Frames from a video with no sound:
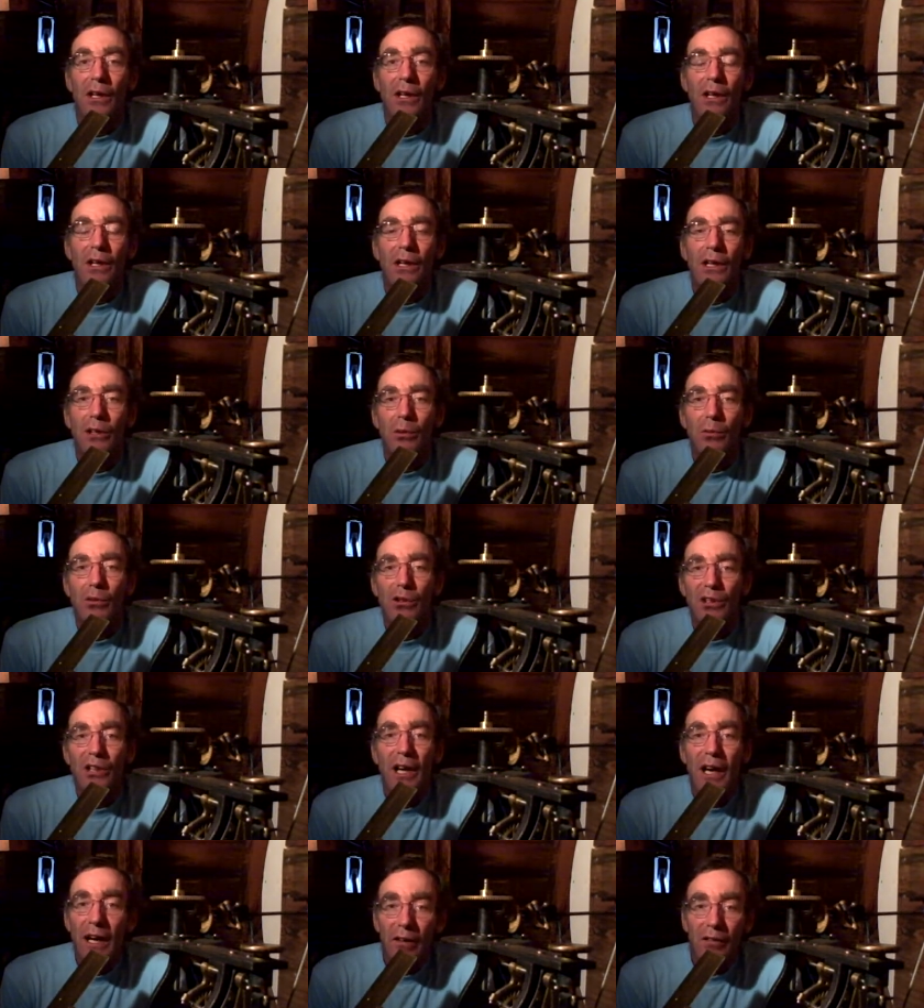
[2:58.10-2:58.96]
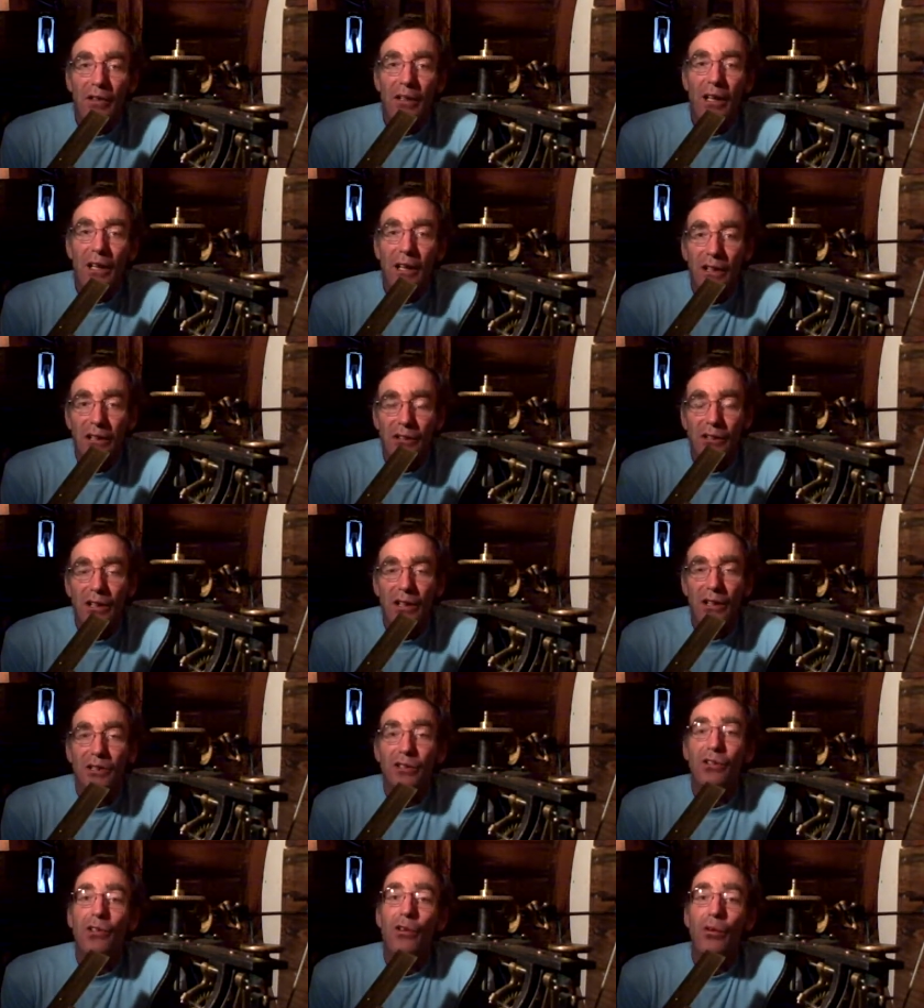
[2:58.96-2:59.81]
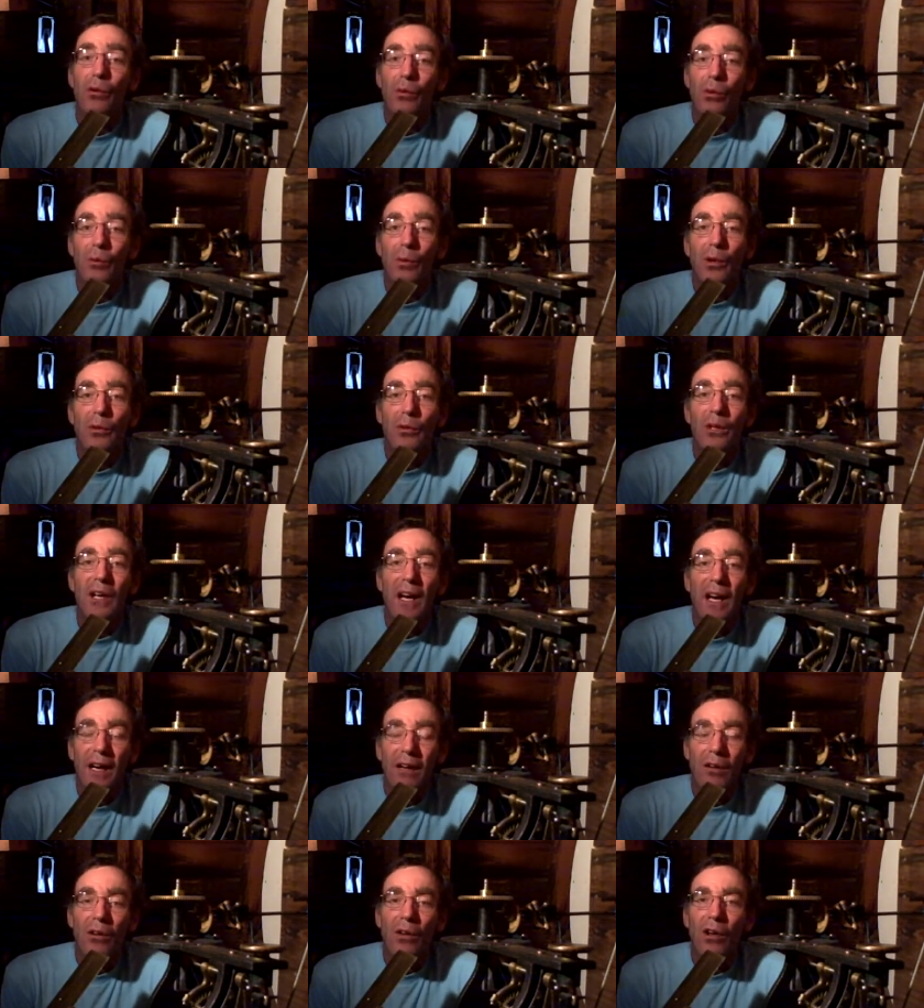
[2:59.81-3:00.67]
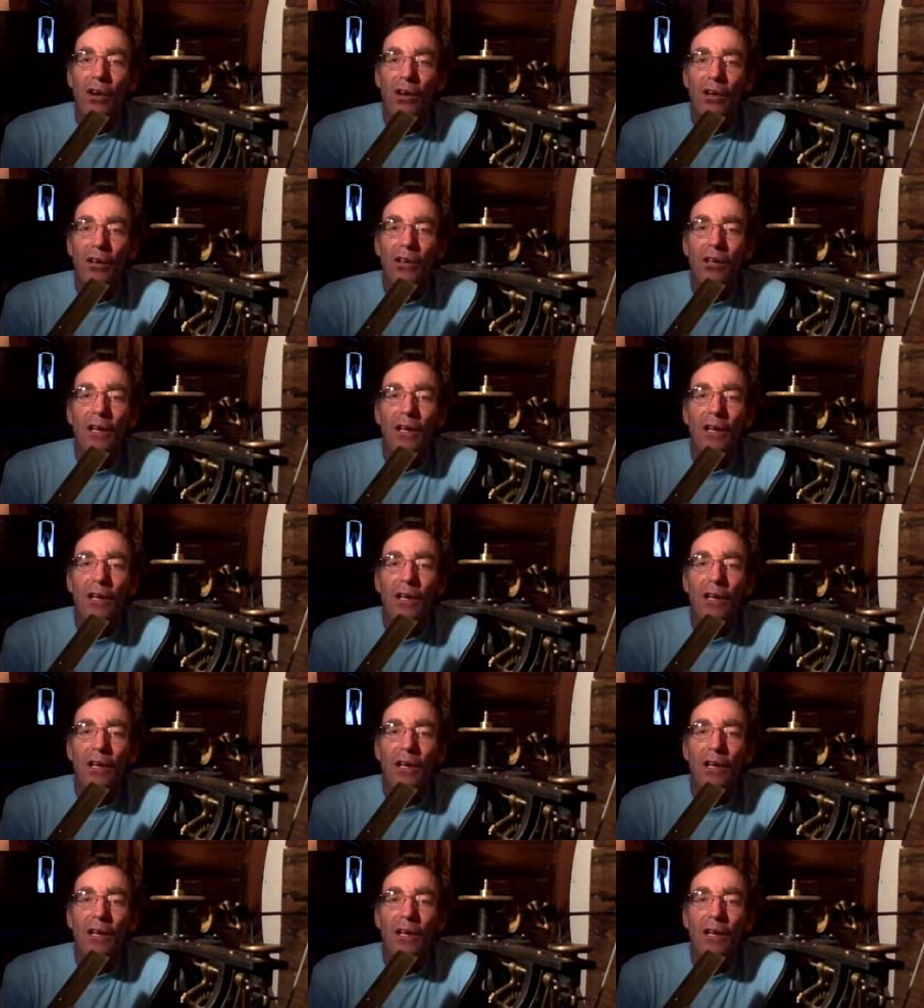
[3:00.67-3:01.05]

It was having access to the remote catalog,